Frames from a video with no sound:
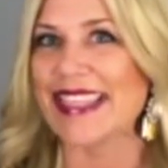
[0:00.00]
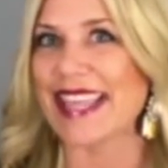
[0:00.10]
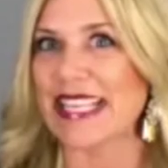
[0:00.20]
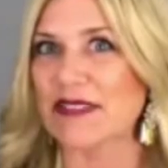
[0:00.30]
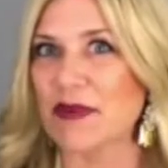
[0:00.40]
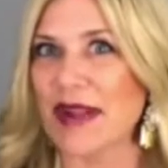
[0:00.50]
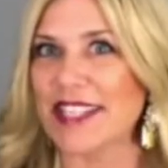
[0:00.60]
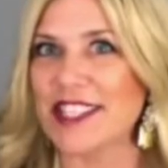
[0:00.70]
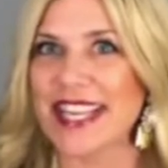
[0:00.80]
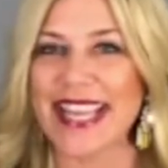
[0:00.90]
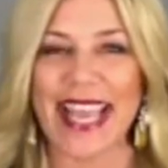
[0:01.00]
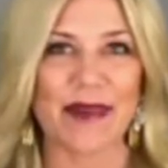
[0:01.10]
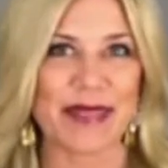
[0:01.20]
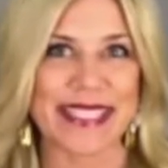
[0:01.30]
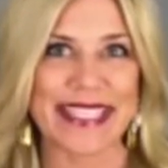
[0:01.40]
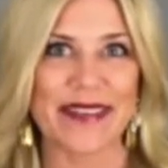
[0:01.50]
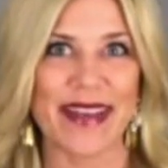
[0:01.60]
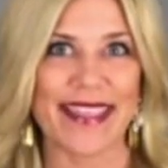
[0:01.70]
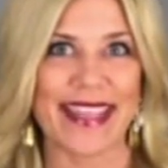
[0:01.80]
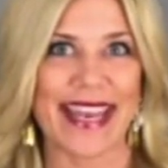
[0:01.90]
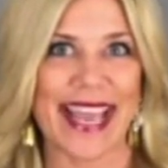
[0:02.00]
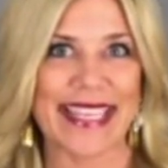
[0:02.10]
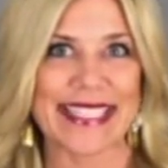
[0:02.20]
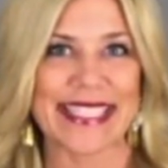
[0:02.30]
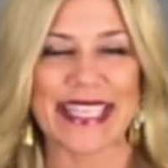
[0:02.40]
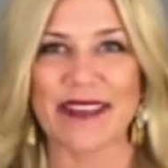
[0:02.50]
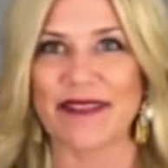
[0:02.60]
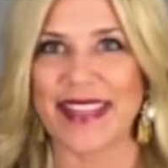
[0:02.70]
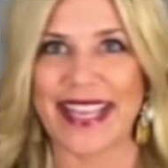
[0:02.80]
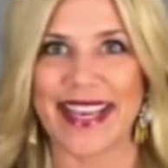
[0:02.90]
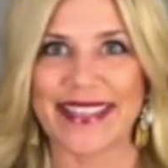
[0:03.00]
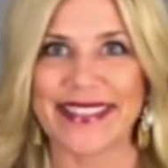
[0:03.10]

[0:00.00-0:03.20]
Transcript: Thanks for watching, and we'll see you on the next video.